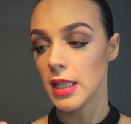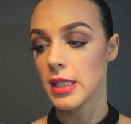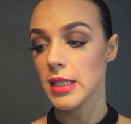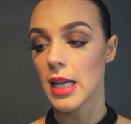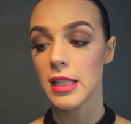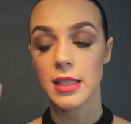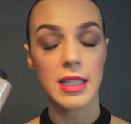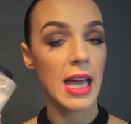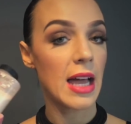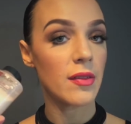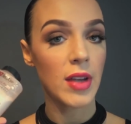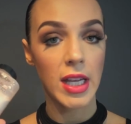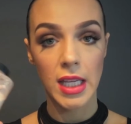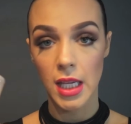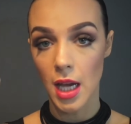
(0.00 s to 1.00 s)
It doesn't have
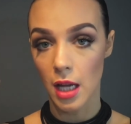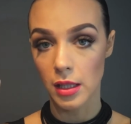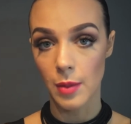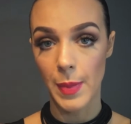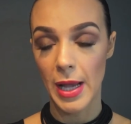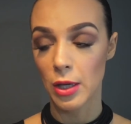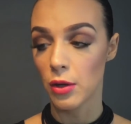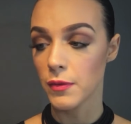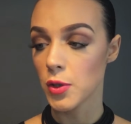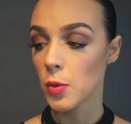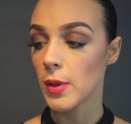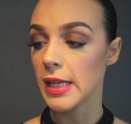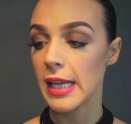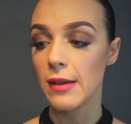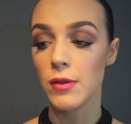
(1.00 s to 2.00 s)
any color payoff to
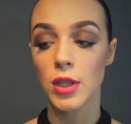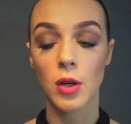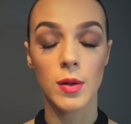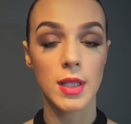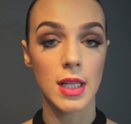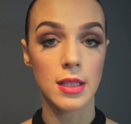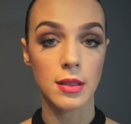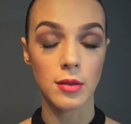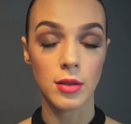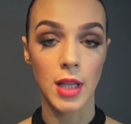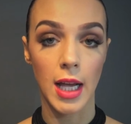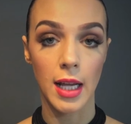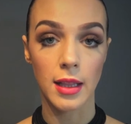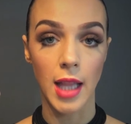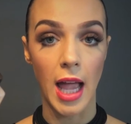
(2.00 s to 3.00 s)
it, even though it does look
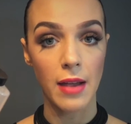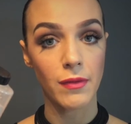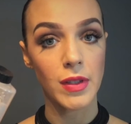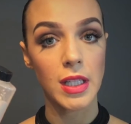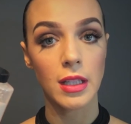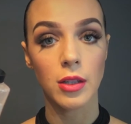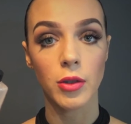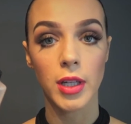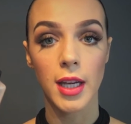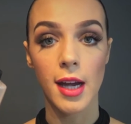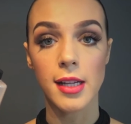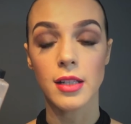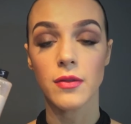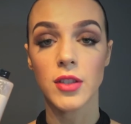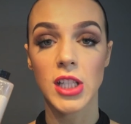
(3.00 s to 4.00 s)
like a light vanilla
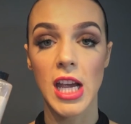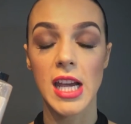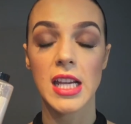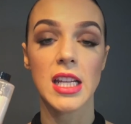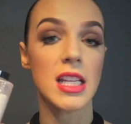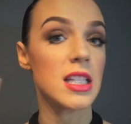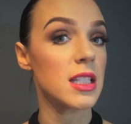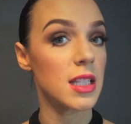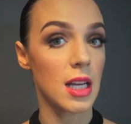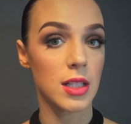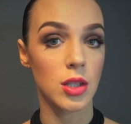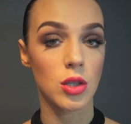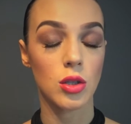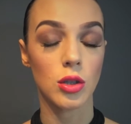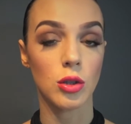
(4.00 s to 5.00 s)
kind of shade. It
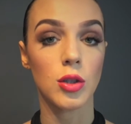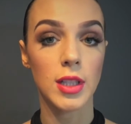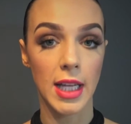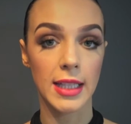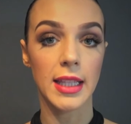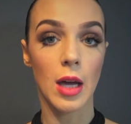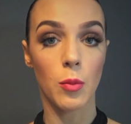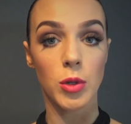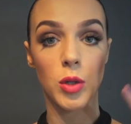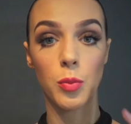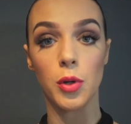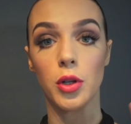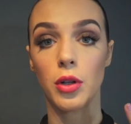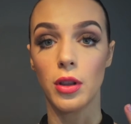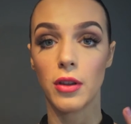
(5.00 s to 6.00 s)
doesn't look like that when you
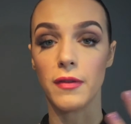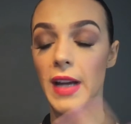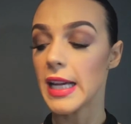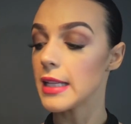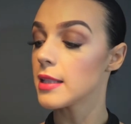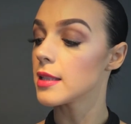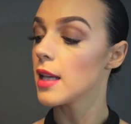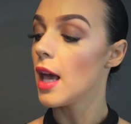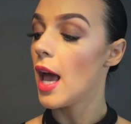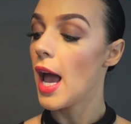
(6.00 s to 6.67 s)
put it on the face.